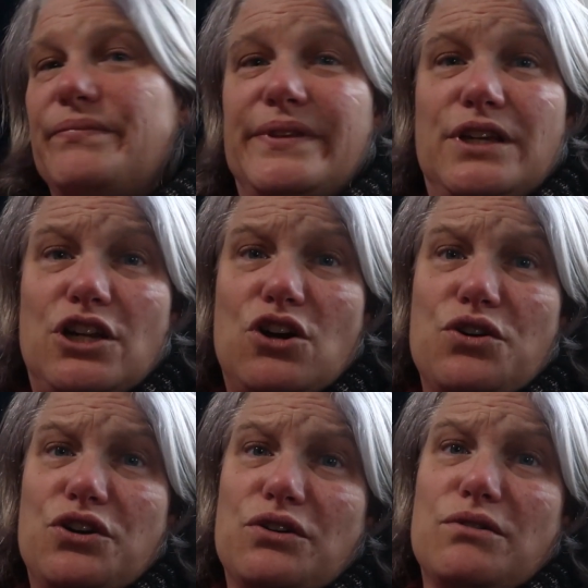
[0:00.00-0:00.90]
You know,
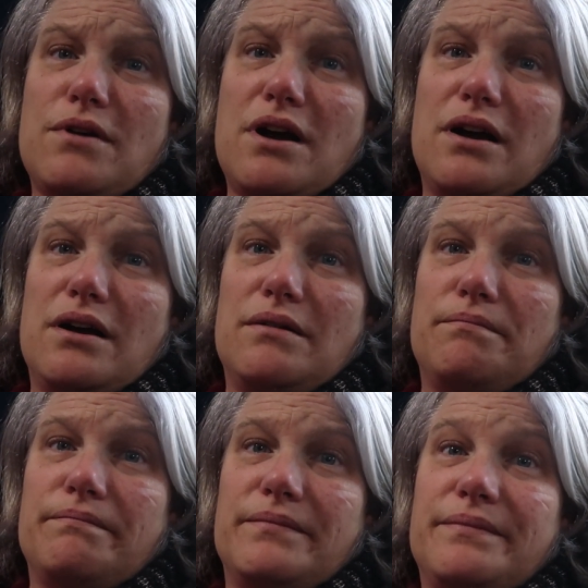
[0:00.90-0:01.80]
you're,
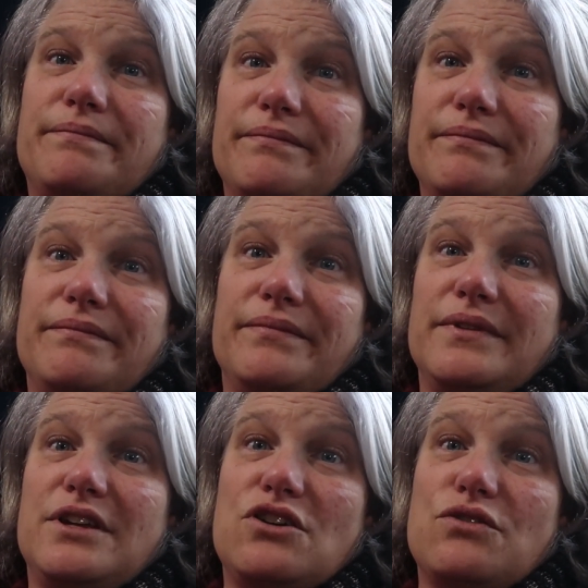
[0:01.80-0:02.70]

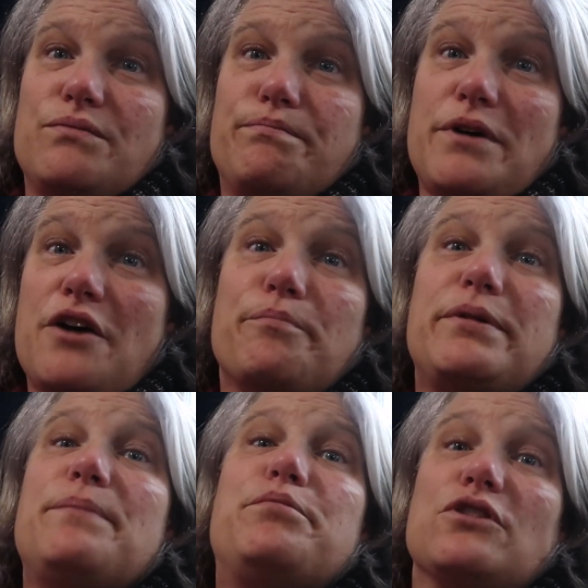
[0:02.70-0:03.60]
you know, other
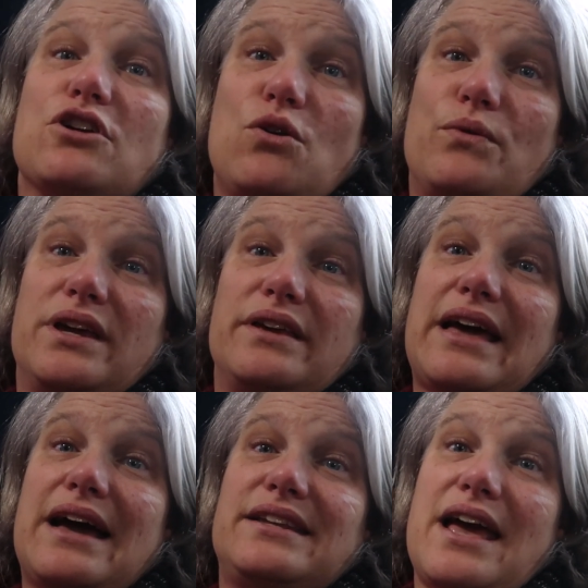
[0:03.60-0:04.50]
people are going
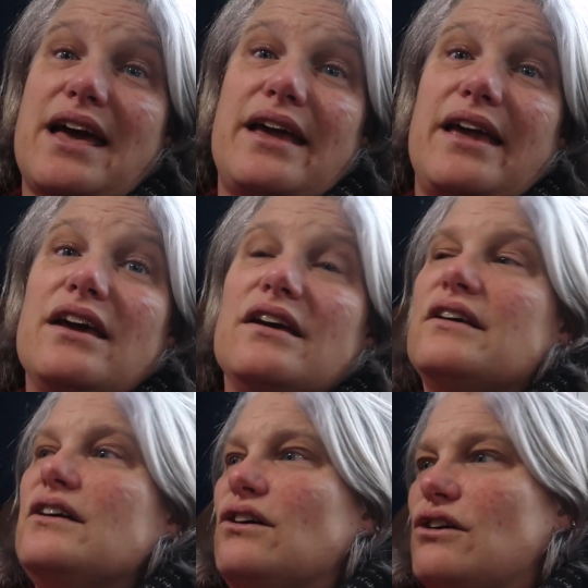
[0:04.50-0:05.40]
that day
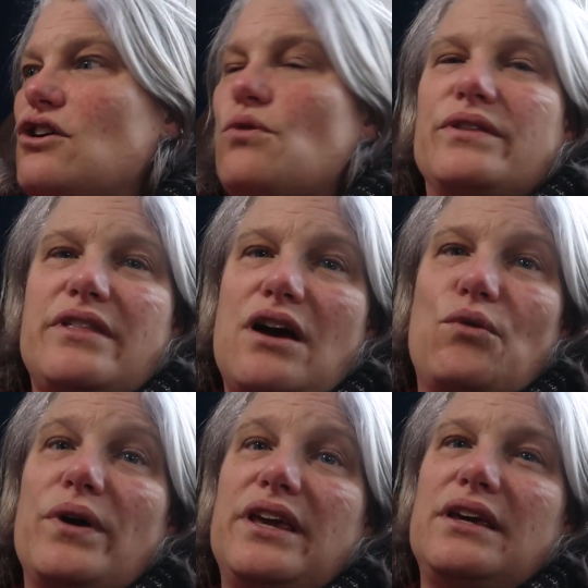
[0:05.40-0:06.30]
or going that
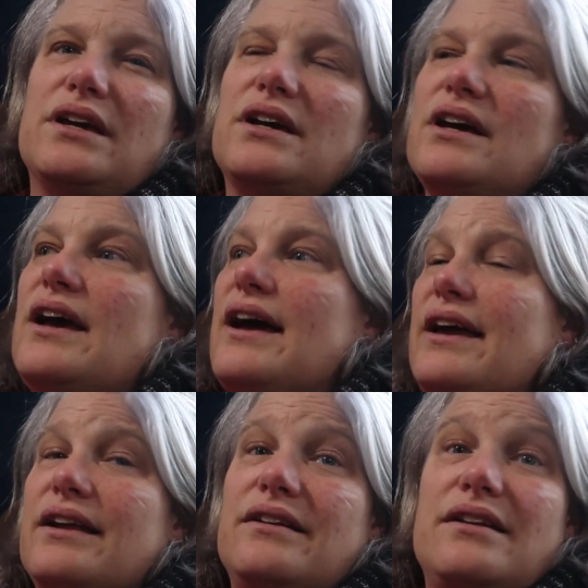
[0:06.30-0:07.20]
week.
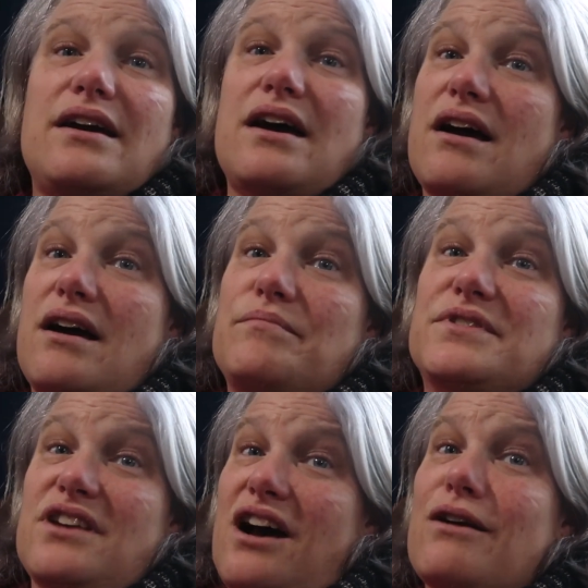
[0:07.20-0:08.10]
And I'm
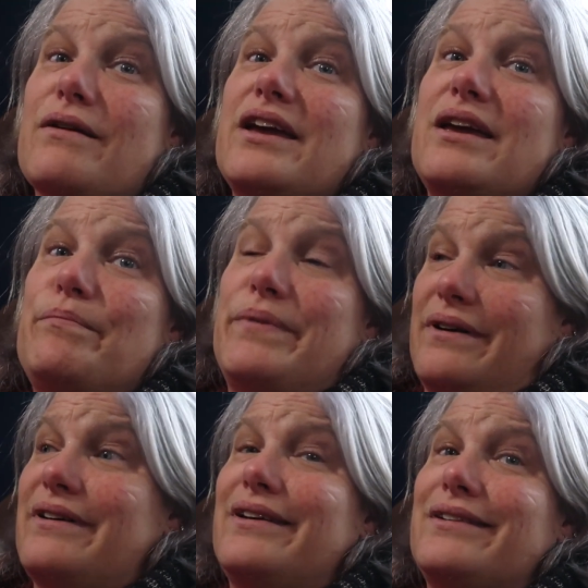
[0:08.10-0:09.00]
sorry,
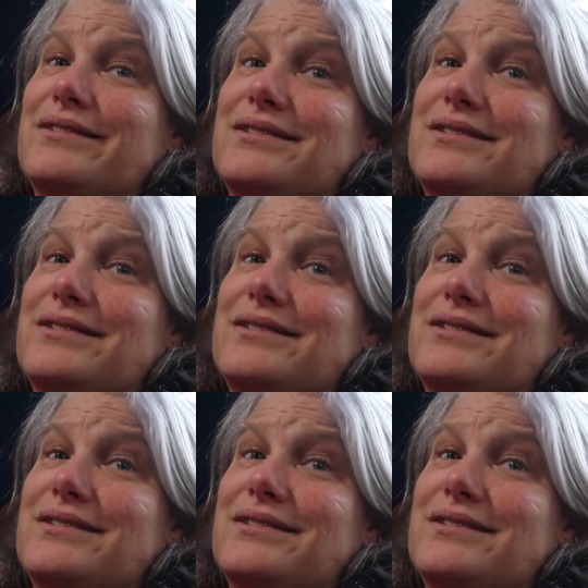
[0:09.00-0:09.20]
but